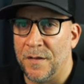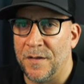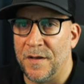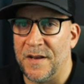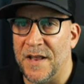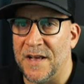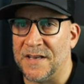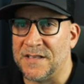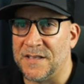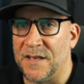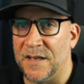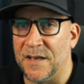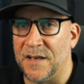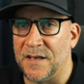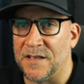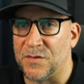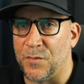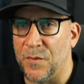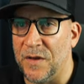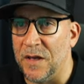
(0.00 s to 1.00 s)
The next thing
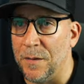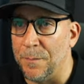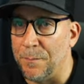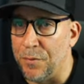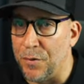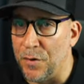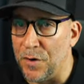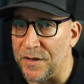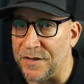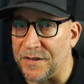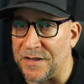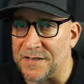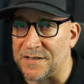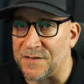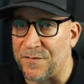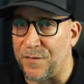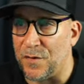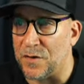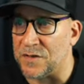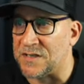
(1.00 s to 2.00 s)
is we could put
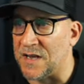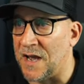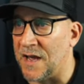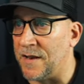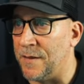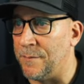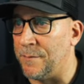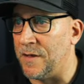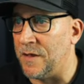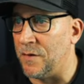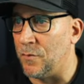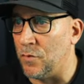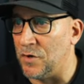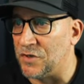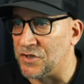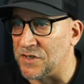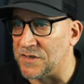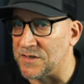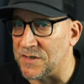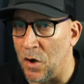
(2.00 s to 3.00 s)
this first item in,
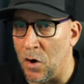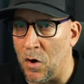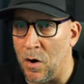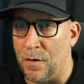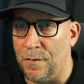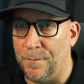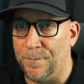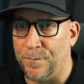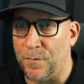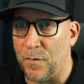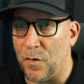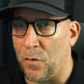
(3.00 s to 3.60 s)
which is all,